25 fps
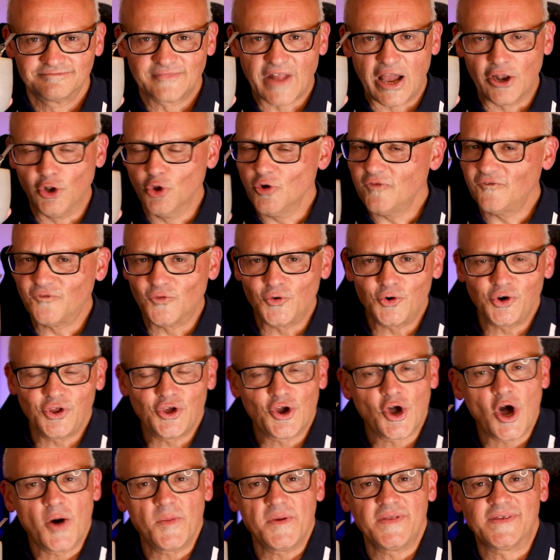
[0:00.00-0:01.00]
I look forward to your
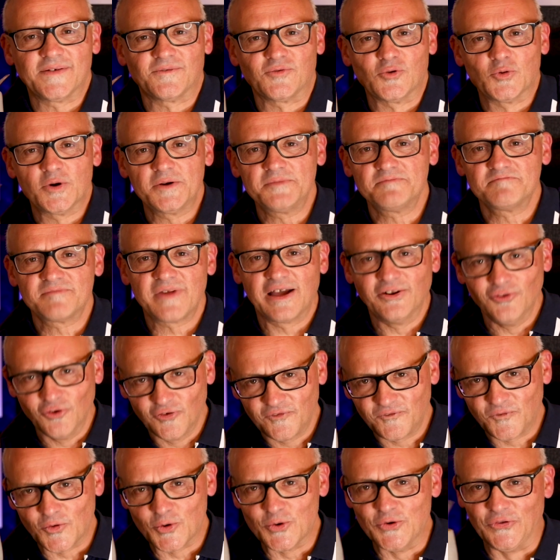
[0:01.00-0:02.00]
comments, everyone. I
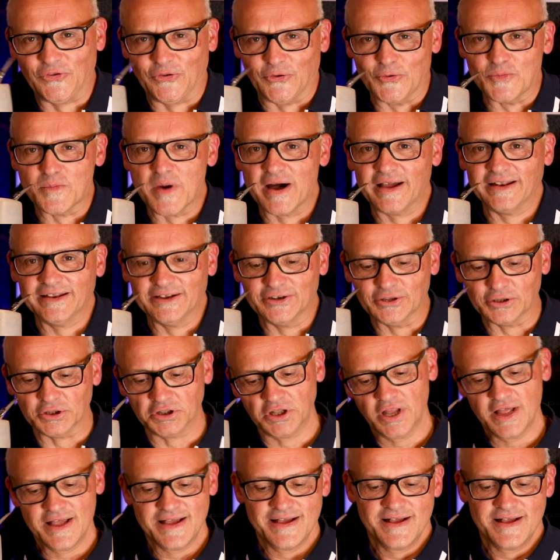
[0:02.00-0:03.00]
look forward to my little,